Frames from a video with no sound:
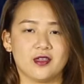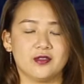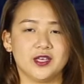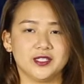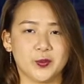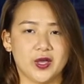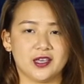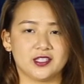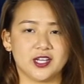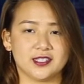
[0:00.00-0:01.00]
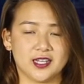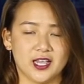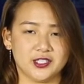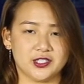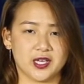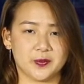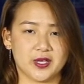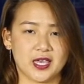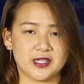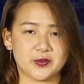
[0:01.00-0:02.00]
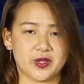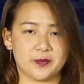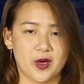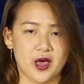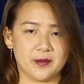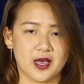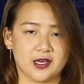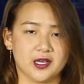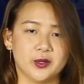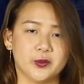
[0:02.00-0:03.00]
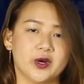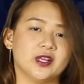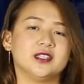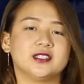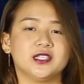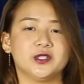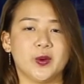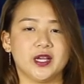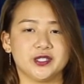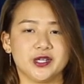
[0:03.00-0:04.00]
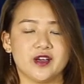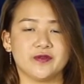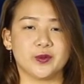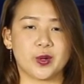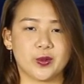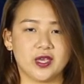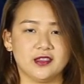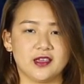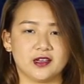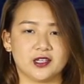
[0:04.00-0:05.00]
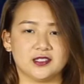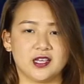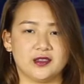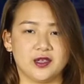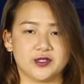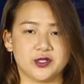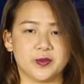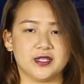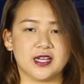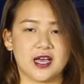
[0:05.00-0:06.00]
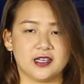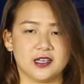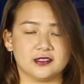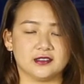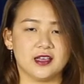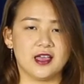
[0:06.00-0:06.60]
This week, Just Asia begins with Burma, where the situation of the Rohingya continues to be dire.